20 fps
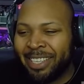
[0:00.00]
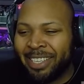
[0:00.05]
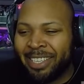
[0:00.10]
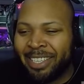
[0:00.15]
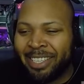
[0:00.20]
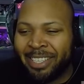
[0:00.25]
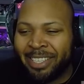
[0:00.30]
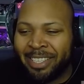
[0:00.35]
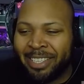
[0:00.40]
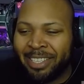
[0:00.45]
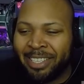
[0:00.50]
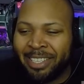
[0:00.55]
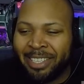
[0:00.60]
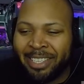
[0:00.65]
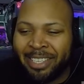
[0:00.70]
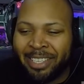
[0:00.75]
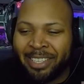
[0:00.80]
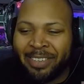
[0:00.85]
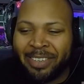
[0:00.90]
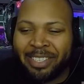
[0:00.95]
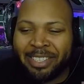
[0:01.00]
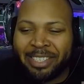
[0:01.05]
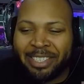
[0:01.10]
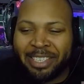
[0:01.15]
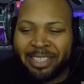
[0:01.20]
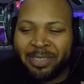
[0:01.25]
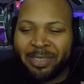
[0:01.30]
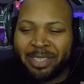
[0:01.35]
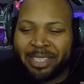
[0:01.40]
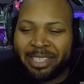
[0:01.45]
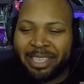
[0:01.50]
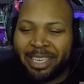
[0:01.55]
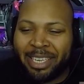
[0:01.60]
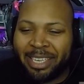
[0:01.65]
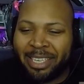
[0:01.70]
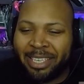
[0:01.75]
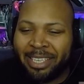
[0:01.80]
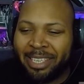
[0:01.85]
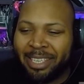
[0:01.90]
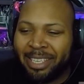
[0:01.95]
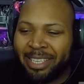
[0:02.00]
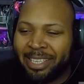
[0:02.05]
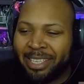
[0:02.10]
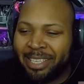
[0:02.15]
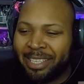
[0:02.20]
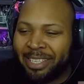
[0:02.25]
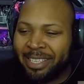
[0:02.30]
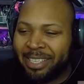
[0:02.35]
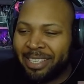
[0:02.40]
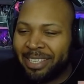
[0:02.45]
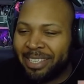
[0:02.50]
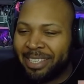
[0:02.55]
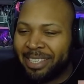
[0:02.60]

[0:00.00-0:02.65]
Hat for Sheila. oh, come on.